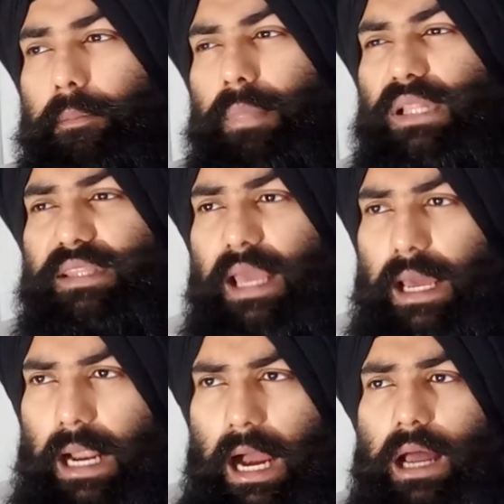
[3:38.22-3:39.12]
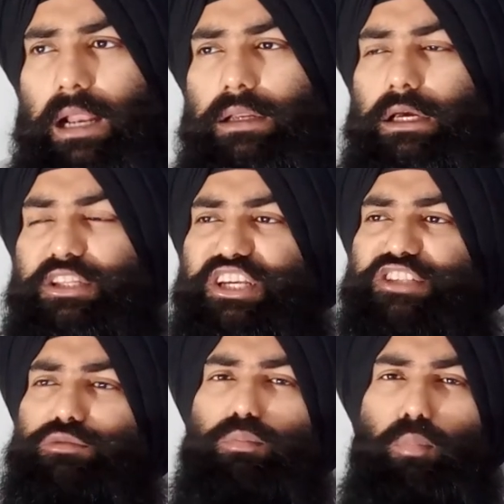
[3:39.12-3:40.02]
But there are
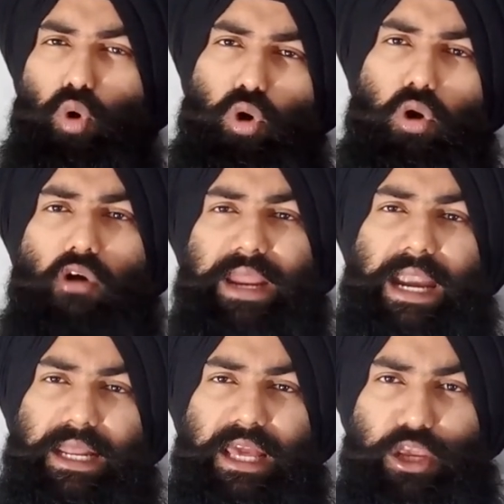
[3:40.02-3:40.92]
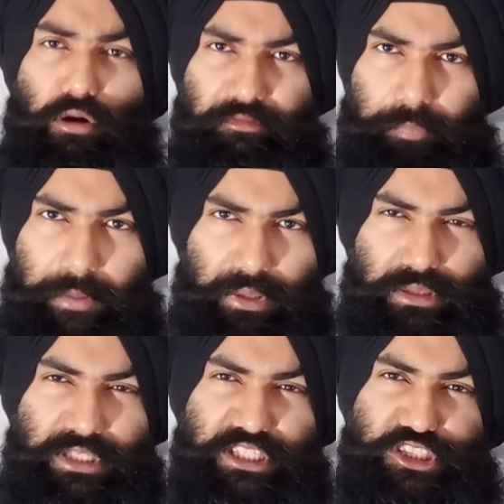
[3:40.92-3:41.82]
these moron category of
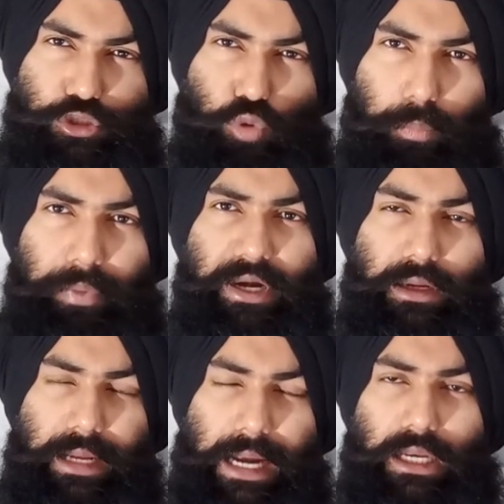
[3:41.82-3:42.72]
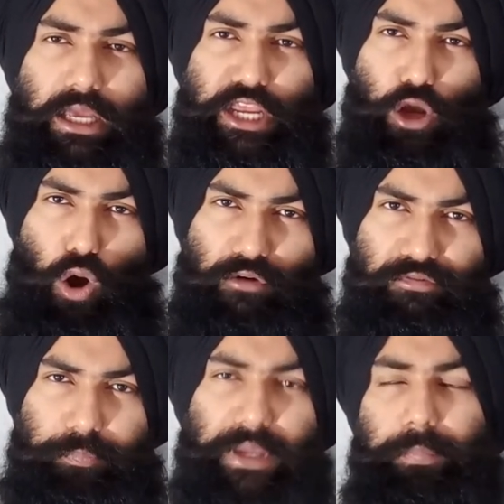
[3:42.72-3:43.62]
people, these stupid category
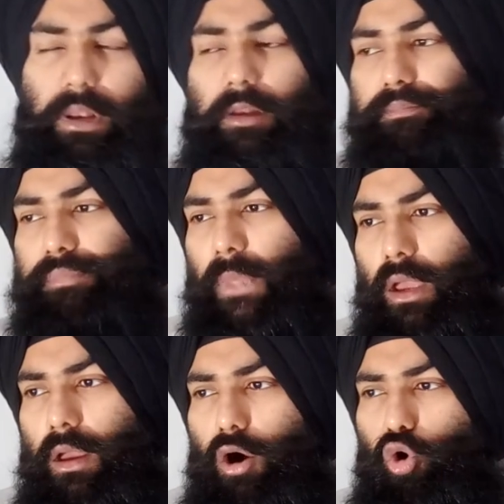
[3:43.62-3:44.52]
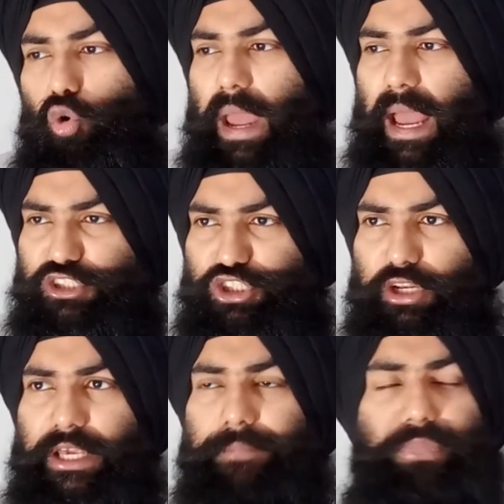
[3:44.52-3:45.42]
of people who
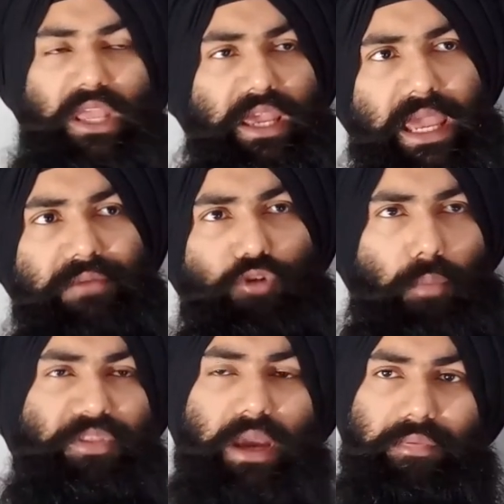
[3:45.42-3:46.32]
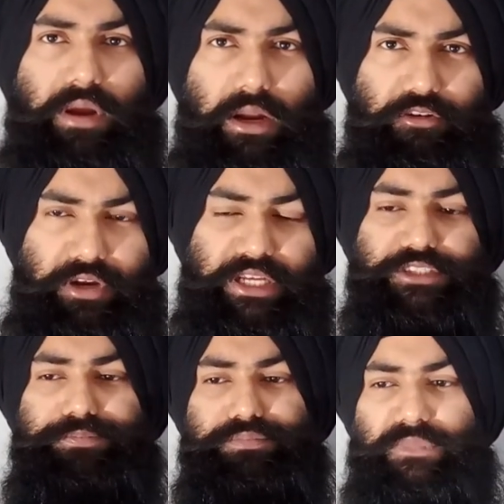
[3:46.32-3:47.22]
actually came from the other
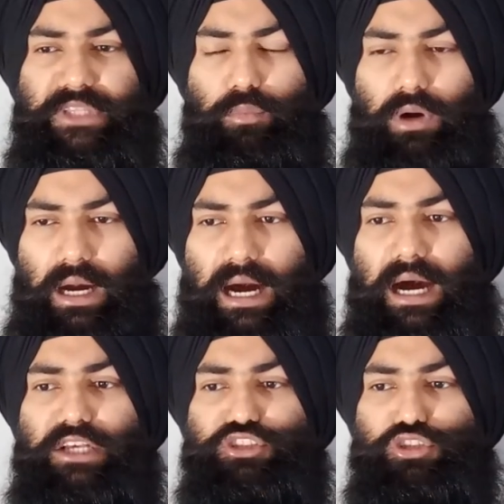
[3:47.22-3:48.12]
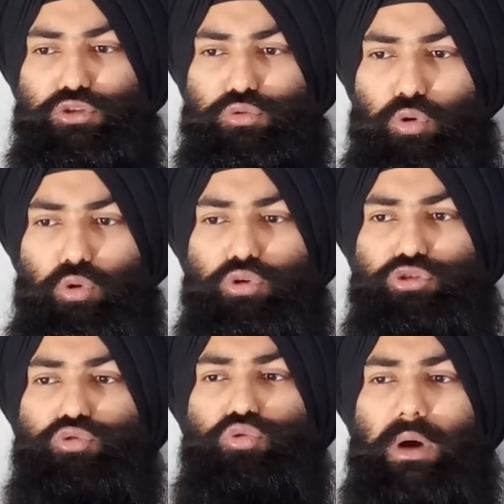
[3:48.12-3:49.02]
countries. They were asked to go
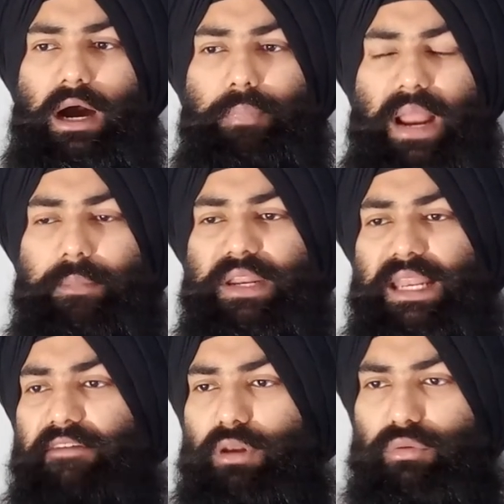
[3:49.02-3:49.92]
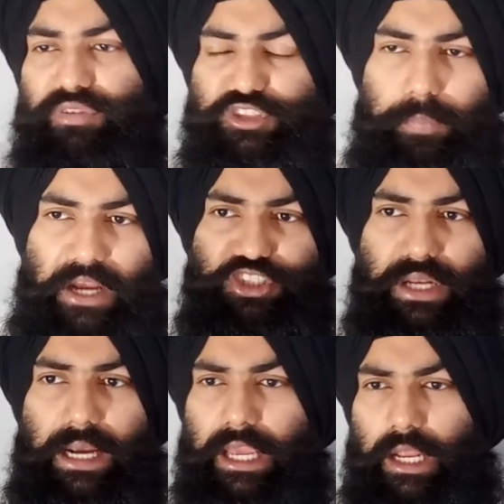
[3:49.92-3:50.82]
through a primary level of
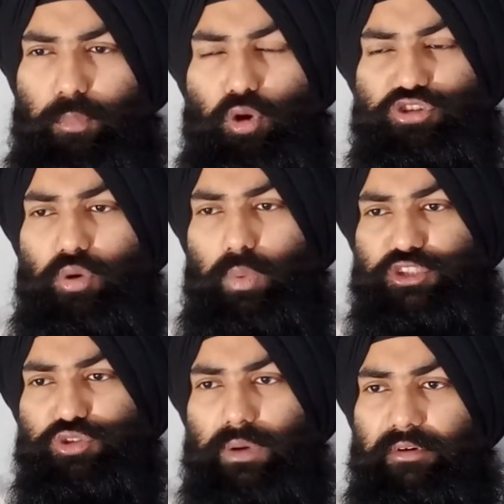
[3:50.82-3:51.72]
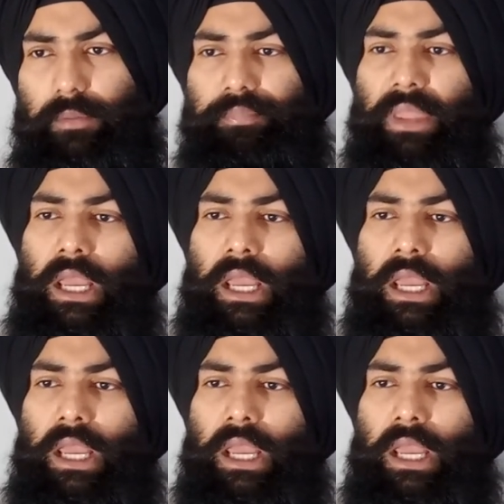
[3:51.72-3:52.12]
inspection at airports or whatsoever.